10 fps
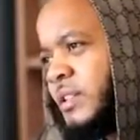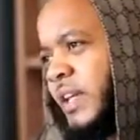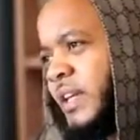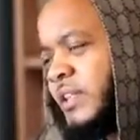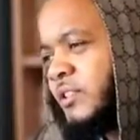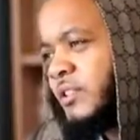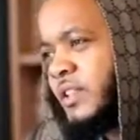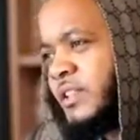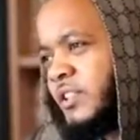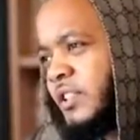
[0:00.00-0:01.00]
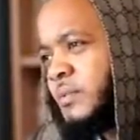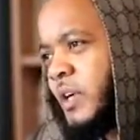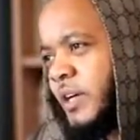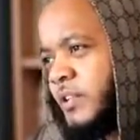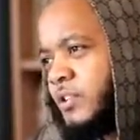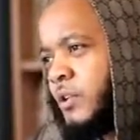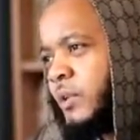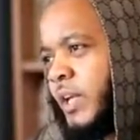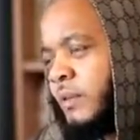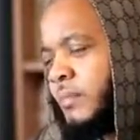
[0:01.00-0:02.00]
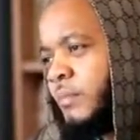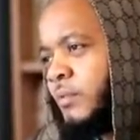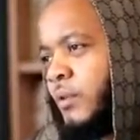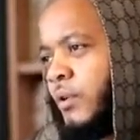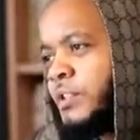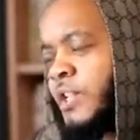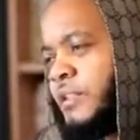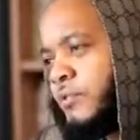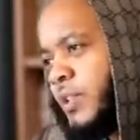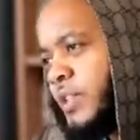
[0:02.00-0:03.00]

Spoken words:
take necessary steps to kind of slow down a bit more. I started